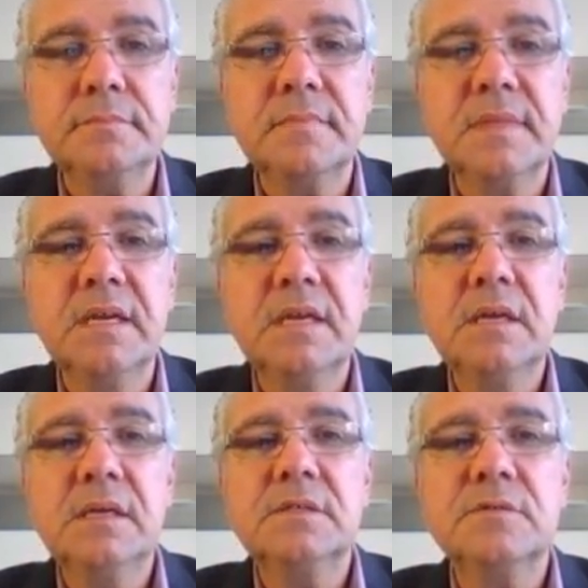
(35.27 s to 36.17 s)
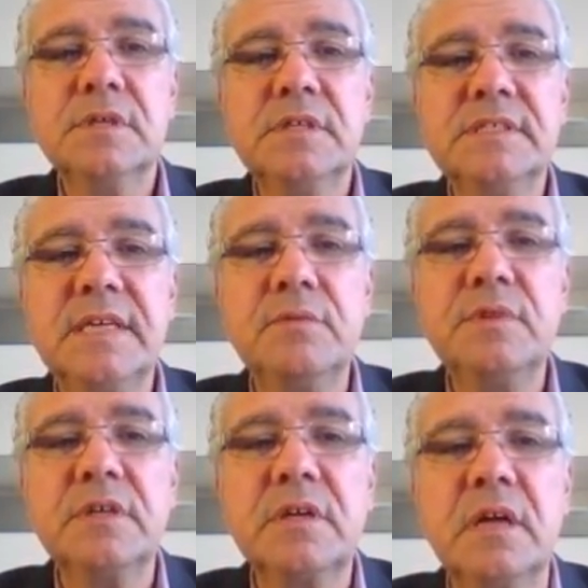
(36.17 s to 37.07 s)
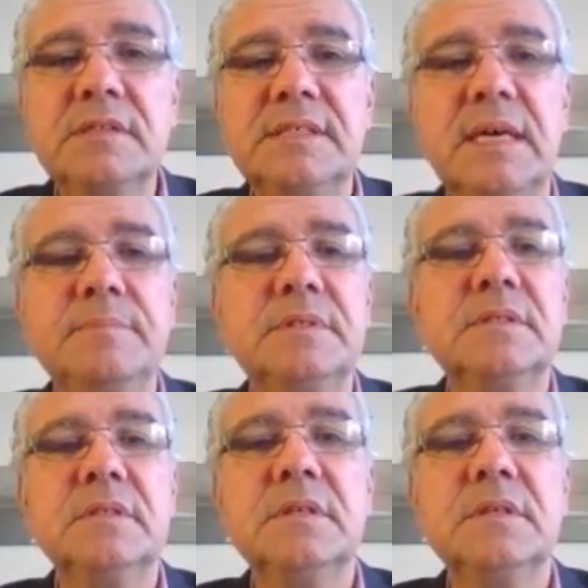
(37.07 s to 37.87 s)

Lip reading: So we're going to start with the concept